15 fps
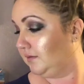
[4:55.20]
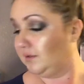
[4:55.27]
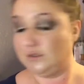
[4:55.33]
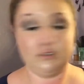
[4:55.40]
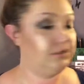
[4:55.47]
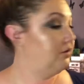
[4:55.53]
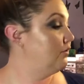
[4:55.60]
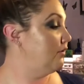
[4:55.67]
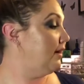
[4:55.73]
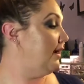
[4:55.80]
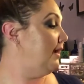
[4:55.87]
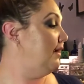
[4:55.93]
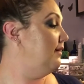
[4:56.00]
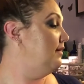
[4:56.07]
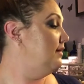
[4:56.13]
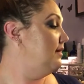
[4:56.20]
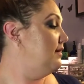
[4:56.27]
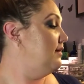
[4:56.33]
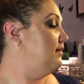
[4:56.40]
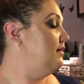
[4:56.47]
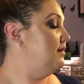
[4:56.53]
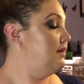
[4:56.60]
so great.
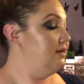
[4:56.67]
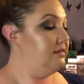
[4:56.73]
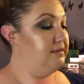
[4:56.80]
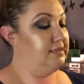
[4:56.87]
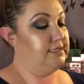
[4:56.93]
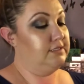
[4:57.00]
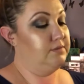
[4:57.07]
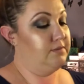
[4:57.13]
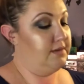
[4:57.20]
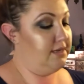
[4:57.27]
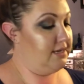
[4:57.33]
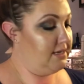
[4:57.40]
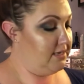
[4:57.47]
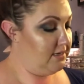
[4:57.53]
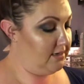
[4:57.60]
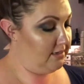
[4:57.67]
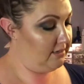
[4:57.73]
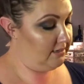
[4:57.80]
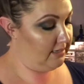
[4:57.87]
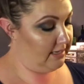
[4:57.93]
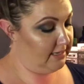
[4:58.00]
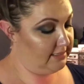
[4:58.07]
This one
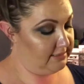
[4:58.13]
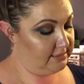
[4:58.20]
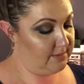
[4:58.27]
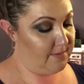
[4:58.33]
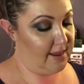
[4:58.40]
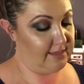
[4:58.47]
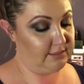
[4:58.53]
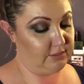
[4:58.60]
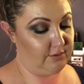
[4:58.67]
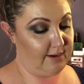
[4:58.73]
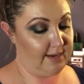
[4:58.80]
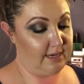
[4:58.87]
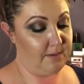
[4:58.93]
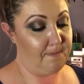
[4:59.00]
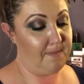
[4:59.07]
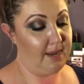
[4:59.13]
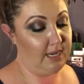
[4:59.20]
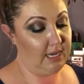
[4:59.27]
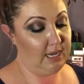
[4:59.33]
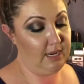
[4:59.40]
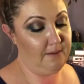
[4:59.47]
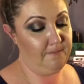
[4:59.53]
is the Masquerade
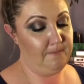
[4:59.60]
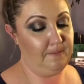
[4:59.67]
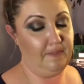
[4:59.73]
Mini.